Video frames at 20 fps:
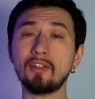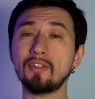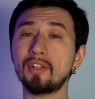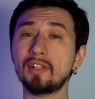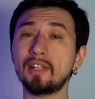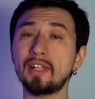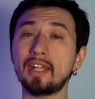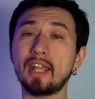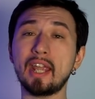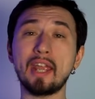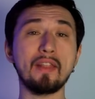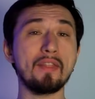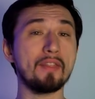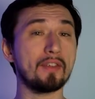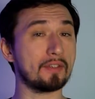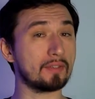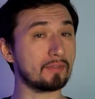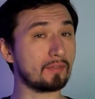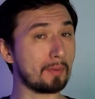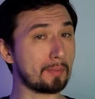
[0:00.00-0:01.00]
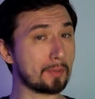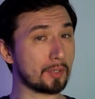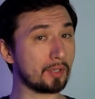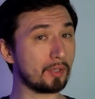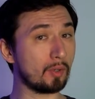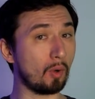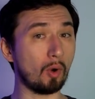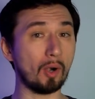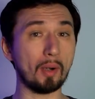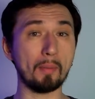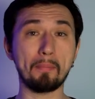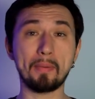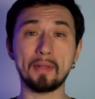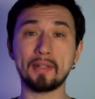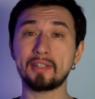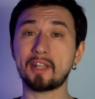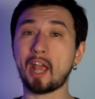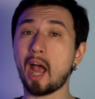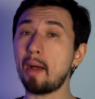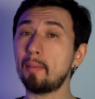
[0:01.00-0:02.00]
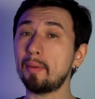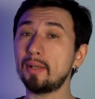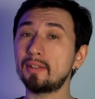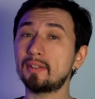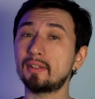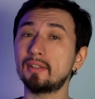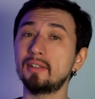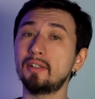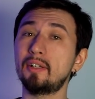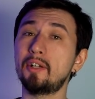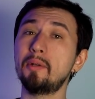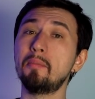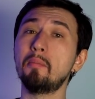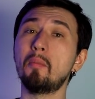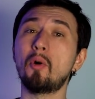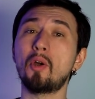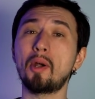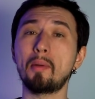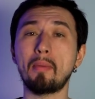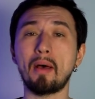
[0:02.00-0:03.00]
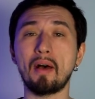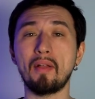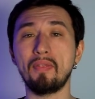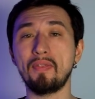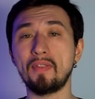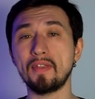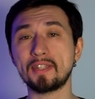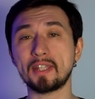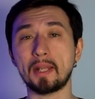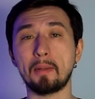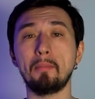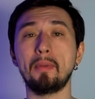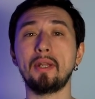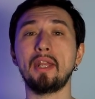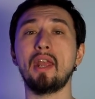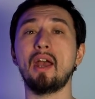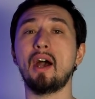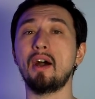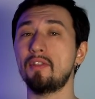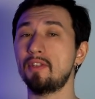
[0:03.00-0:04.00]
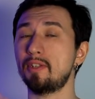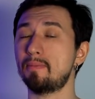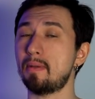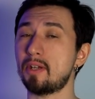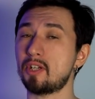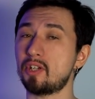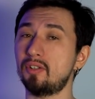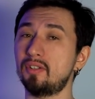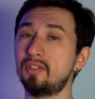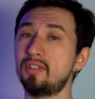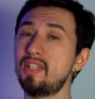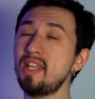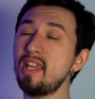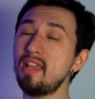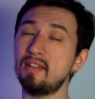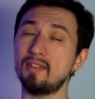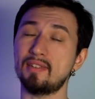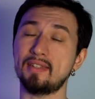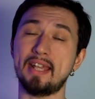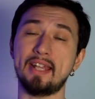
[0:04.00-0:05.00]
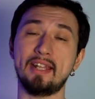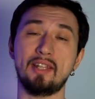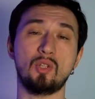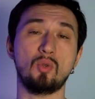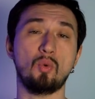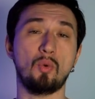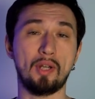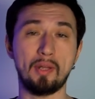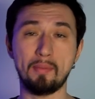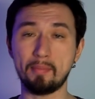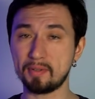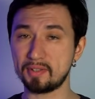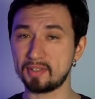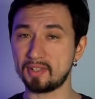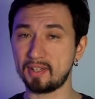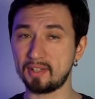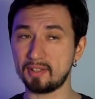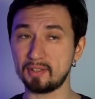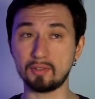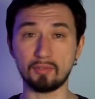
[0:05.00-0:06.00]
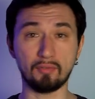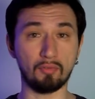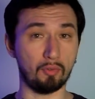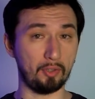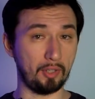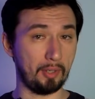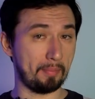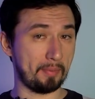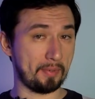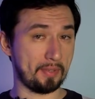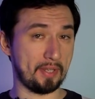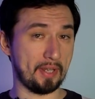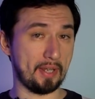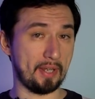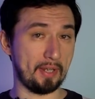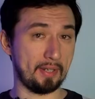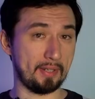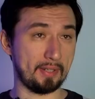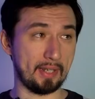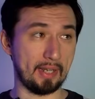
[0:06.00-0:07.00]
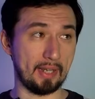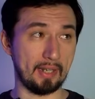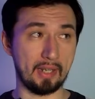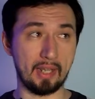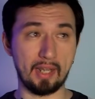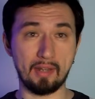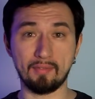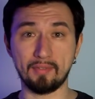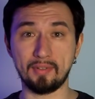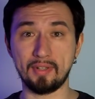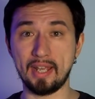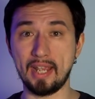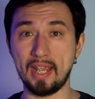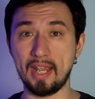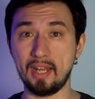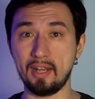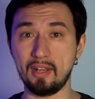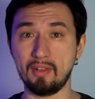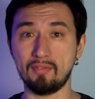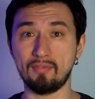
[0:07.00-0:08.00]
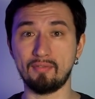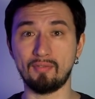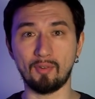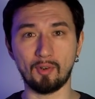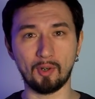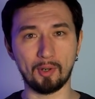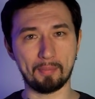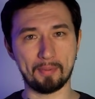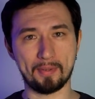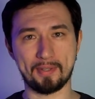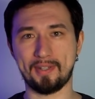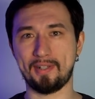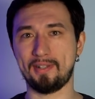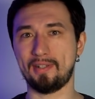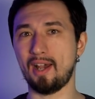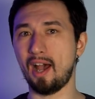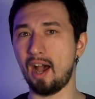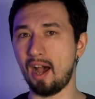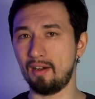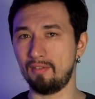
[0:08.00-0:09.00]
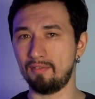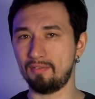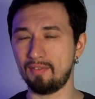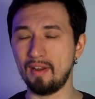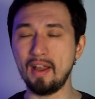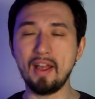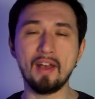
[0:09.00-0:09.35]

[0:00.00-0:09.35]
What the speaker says: on the link in the description or pinned comment to learn more about this and many other special deals at 20%, 40%, and even 84% off.